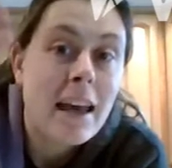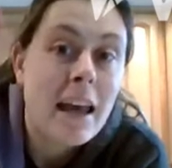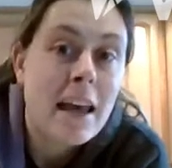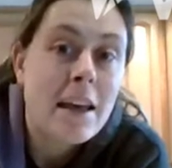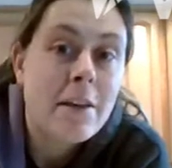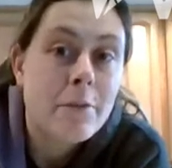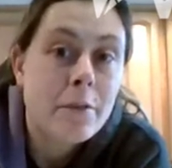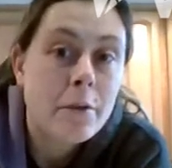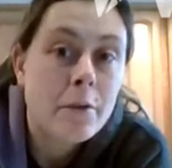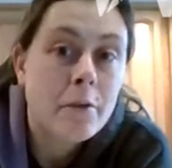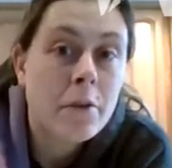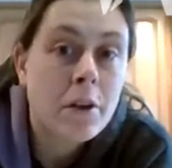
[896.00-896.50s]

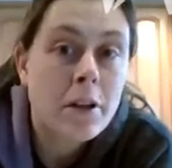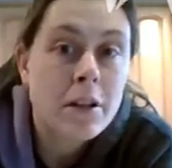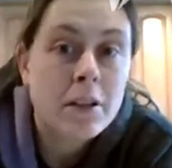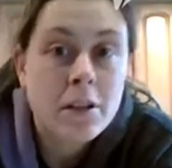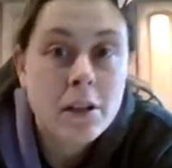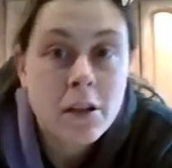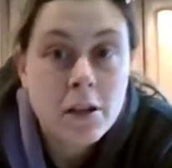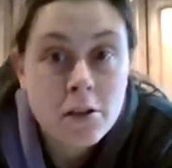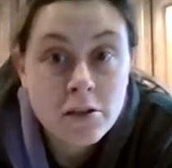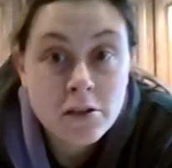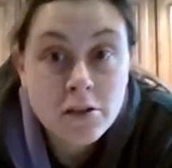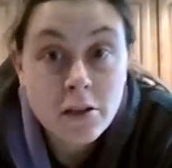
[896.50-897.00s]
Hey everyone!
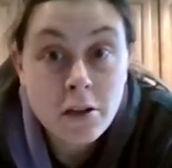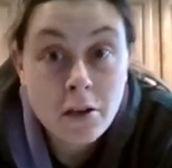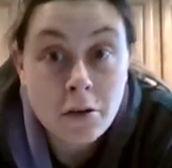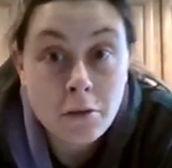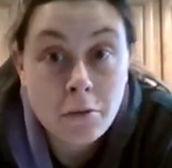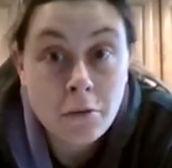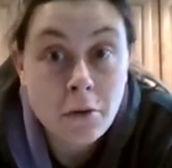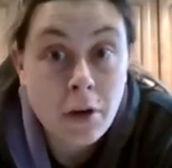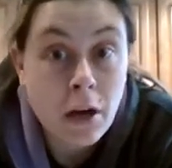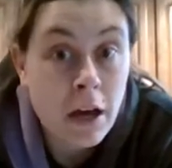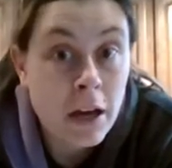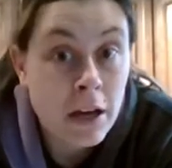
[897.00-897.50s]

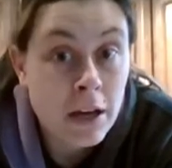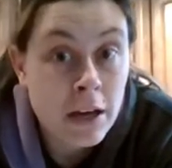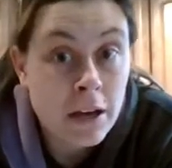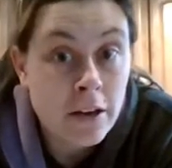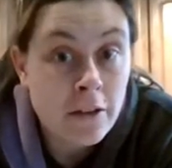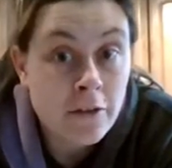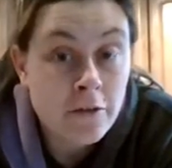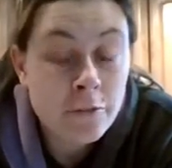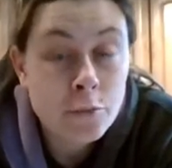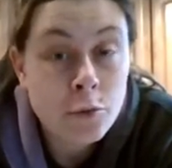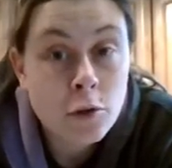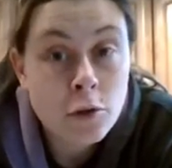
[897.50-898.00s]
So, I
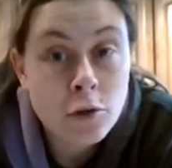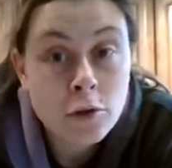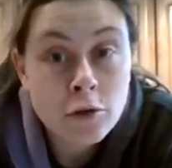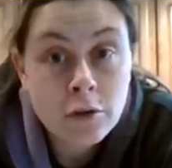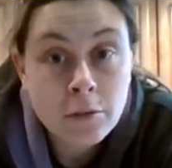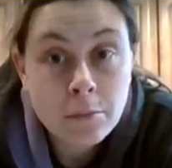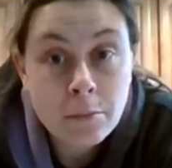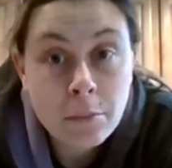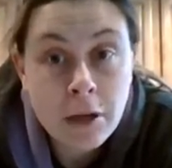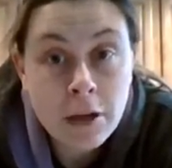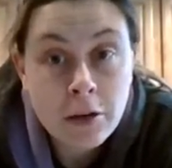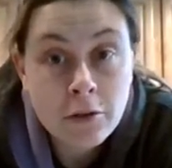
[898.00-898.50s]
have
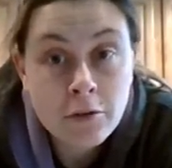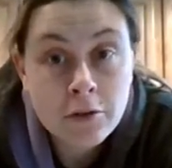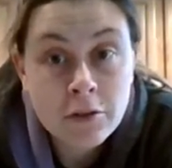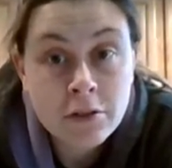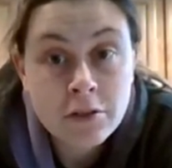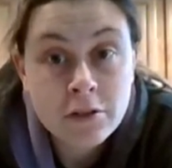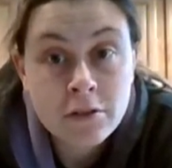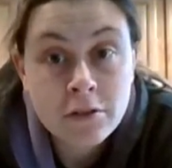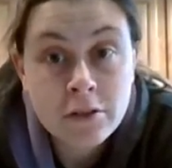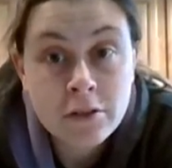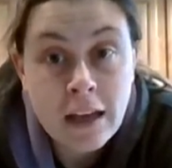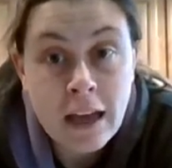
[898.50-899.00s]
pulled my
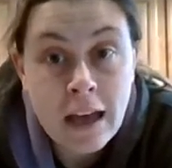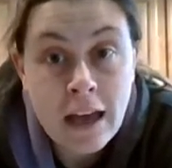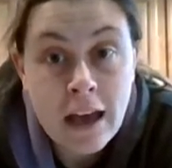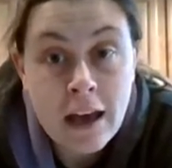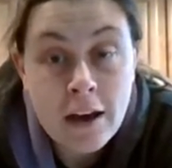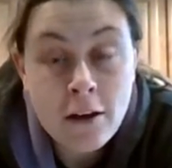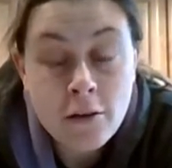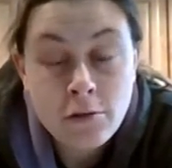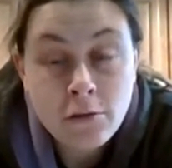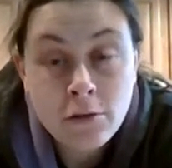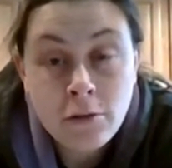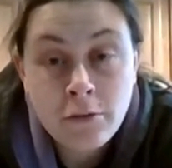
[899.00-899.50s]
crystals
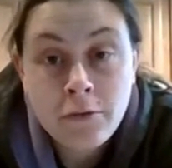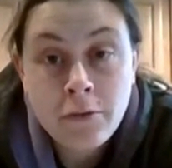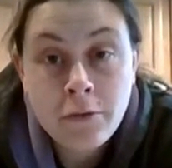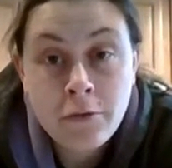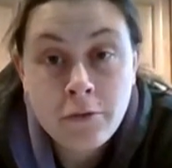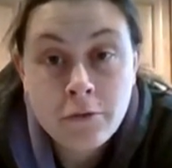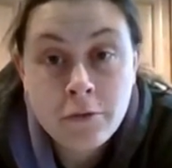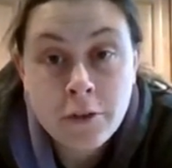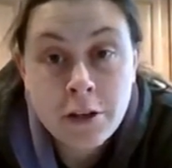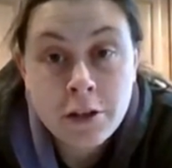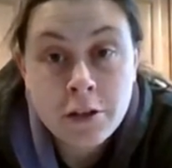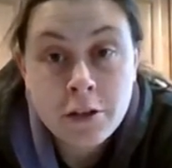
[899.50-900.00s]
out of the
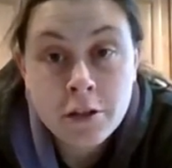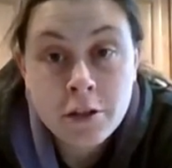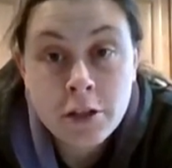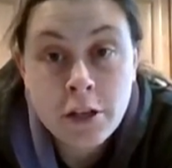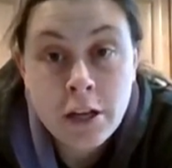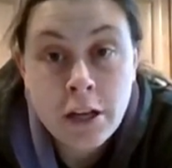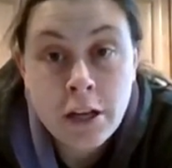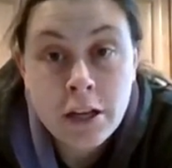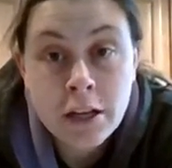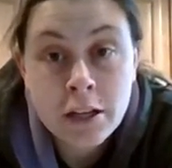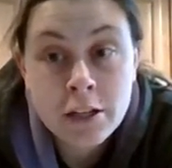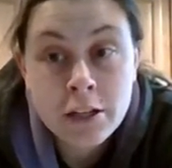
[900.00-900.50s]
fridge.
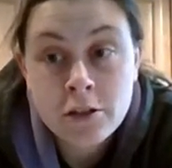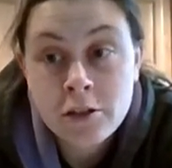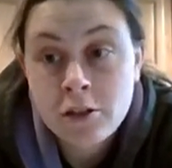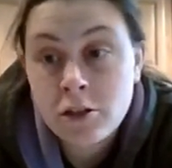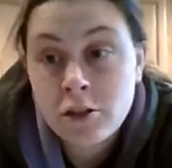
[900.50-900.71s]
It has